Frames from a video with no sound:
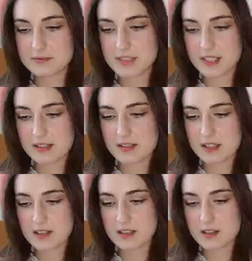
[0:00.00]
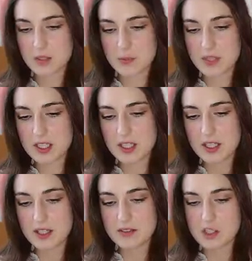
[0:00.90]
yes, that, that's what I mean.
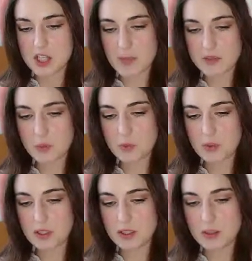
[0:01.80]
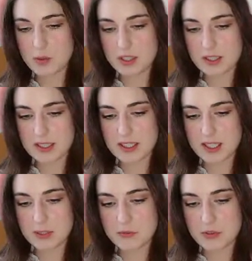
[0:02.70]
The chapter uh, where that line
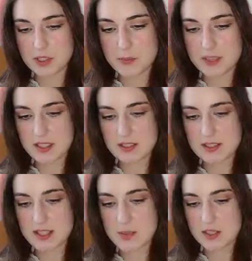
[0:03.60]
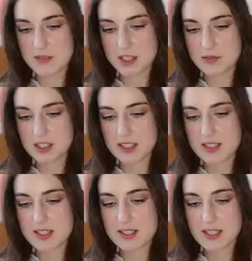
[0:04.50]
came from is Isayama's favorite. He
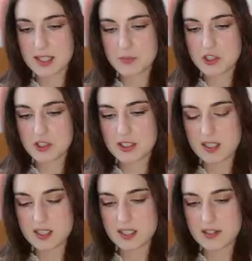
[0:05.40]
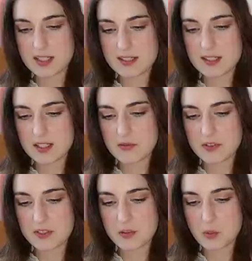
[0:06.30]
says he captures the entire essence of
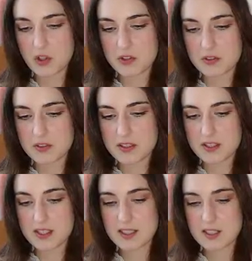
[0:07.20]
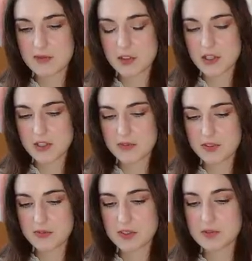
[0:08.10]
his world and its
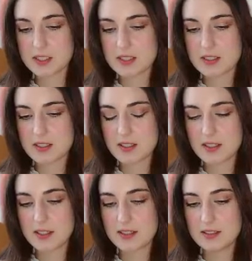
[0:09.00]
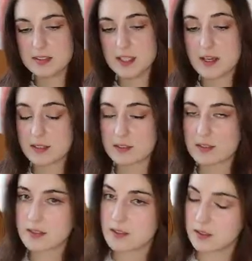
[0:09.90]
philosophy through it. Yeah,
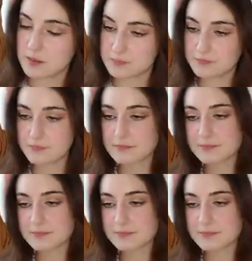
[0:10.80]
it's um,